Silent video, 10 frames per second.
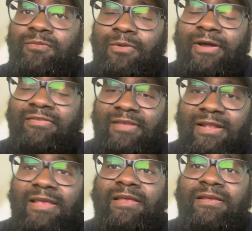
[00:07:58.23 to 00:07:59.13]
what
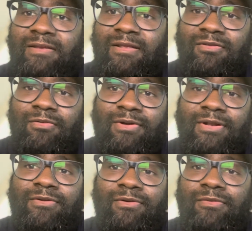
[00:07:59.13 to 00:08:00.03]
CeeDee is going
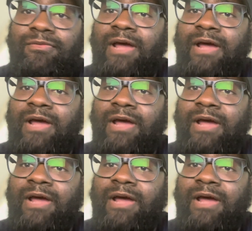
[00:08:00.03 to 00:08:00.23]
to do,